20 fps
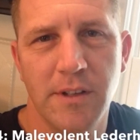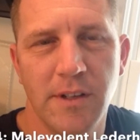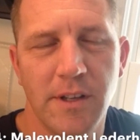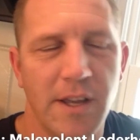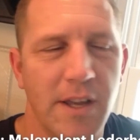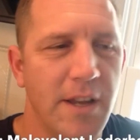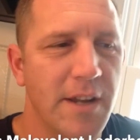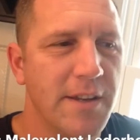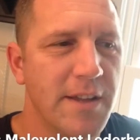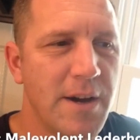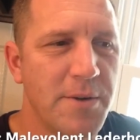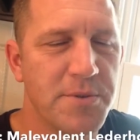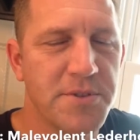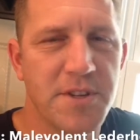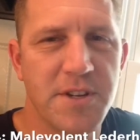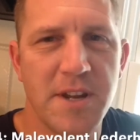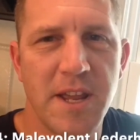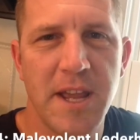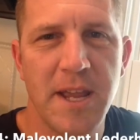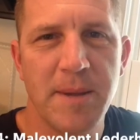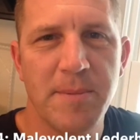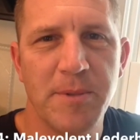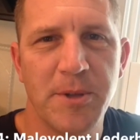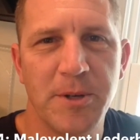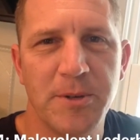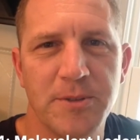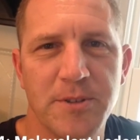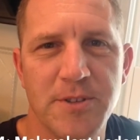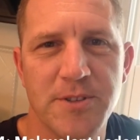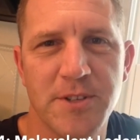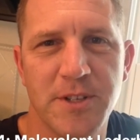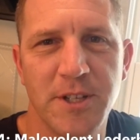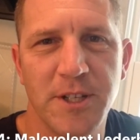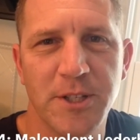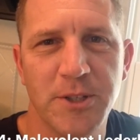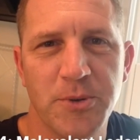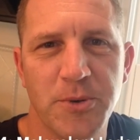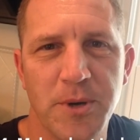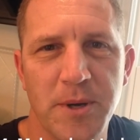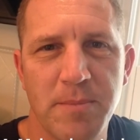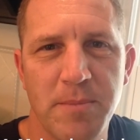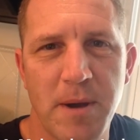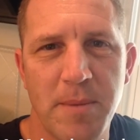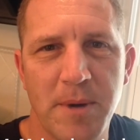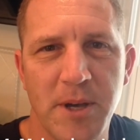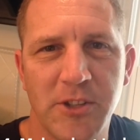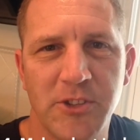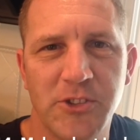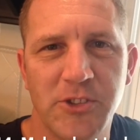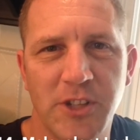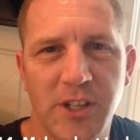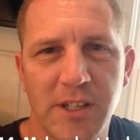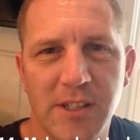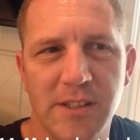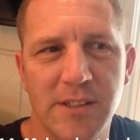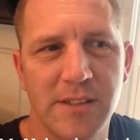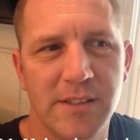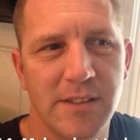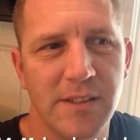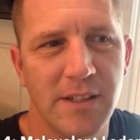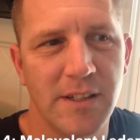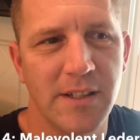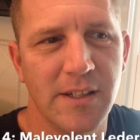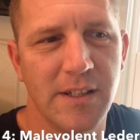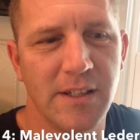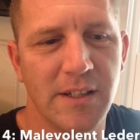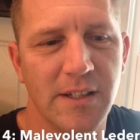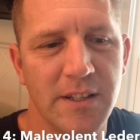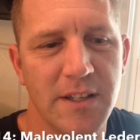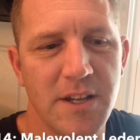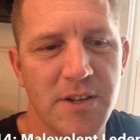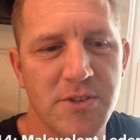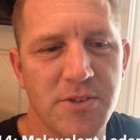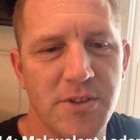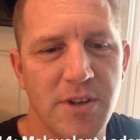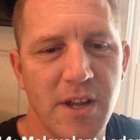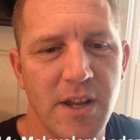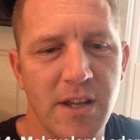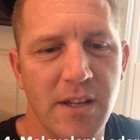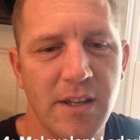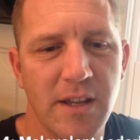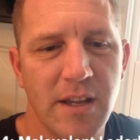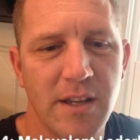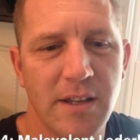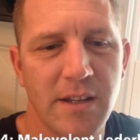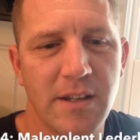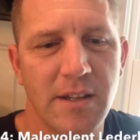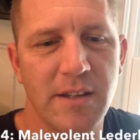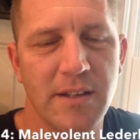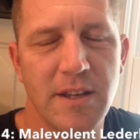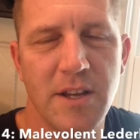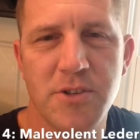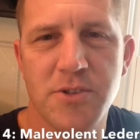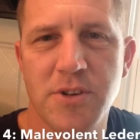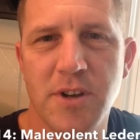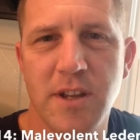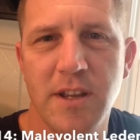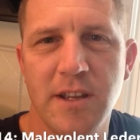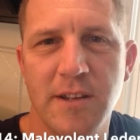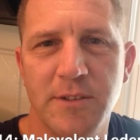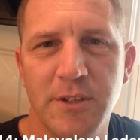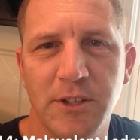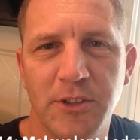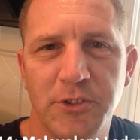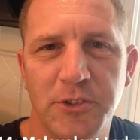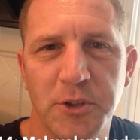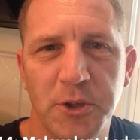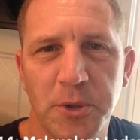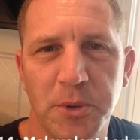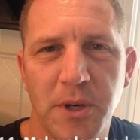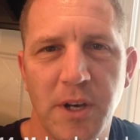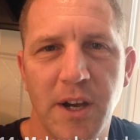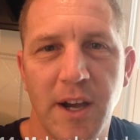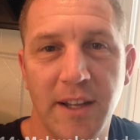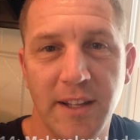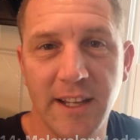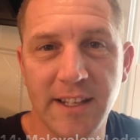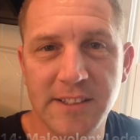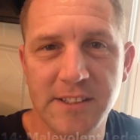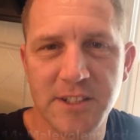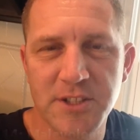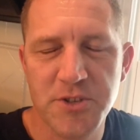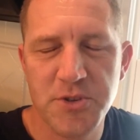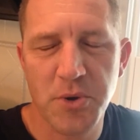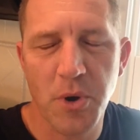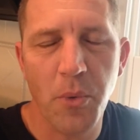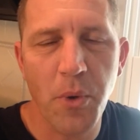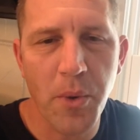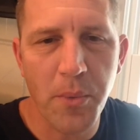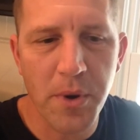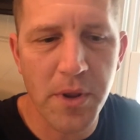And that was a name that was uh, coined by my son uh, yesterday yesterday evening, so uh, I liked it, so I went